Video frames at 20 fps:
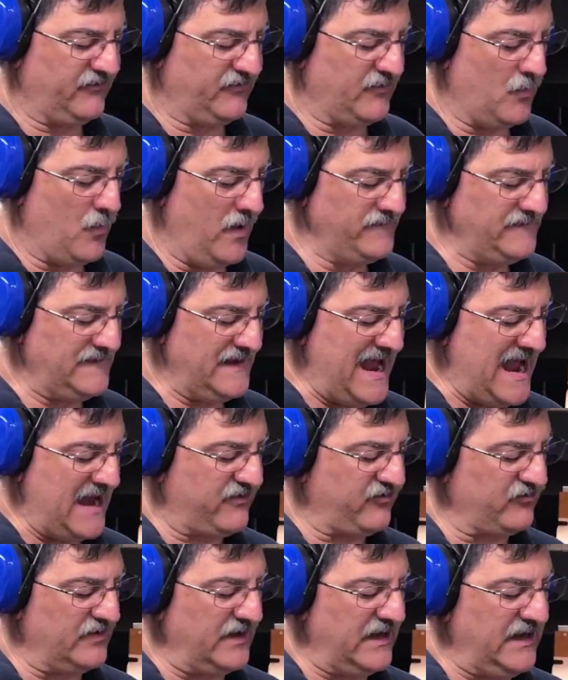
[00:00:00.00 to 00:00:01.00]
the one that
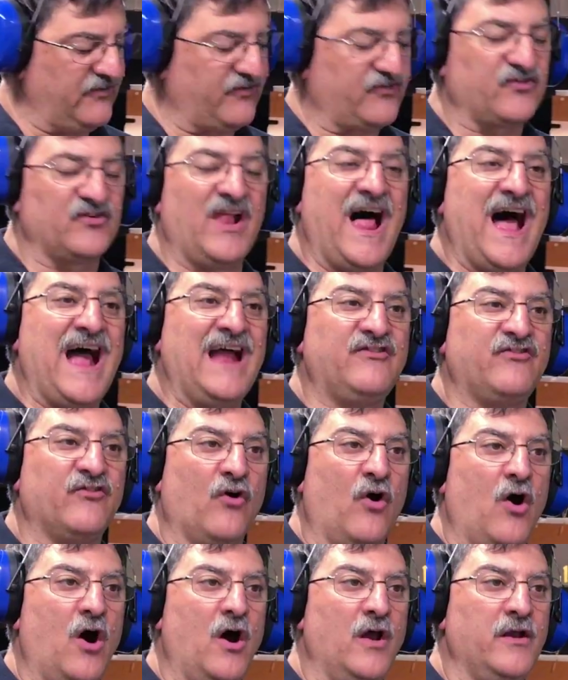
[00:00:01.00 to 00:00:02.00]
actually slides
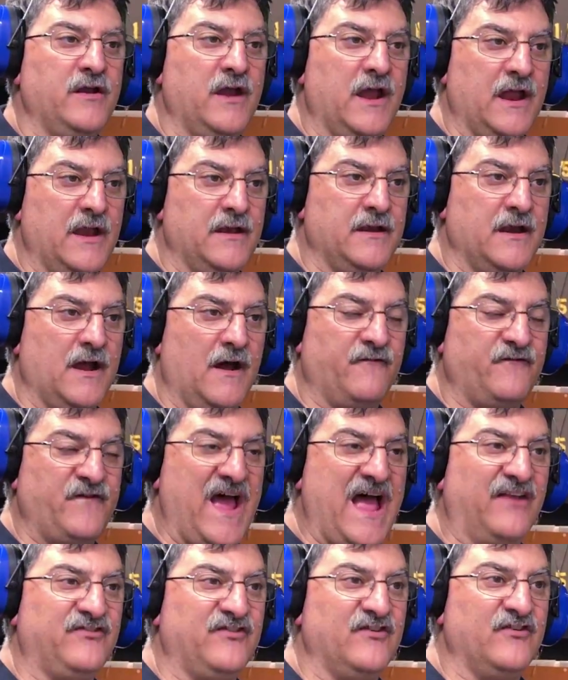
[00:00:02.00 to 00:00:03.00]
on and
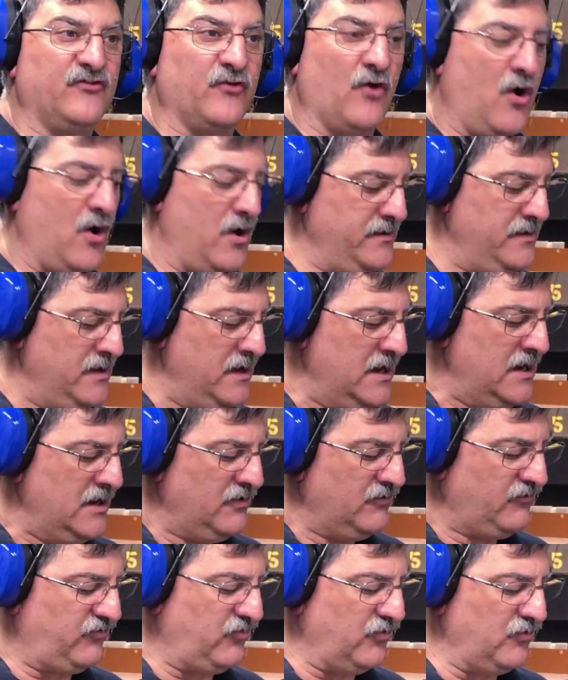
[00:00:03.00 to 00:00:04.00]
fastens on
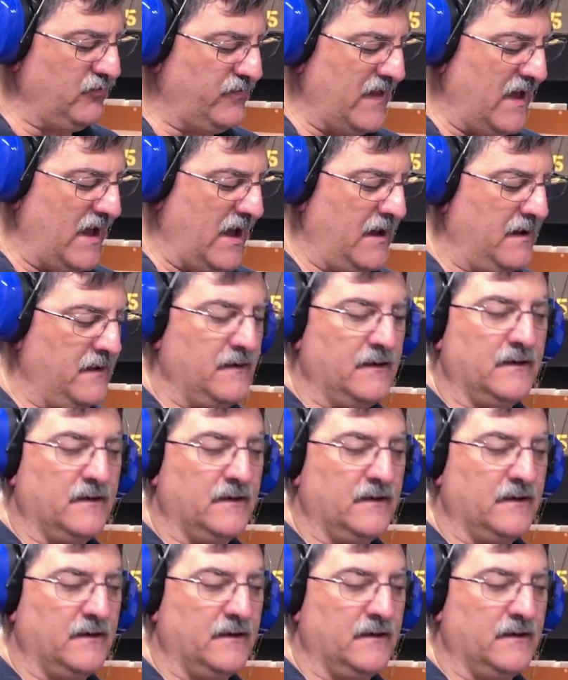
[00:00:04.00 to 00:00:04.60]
to the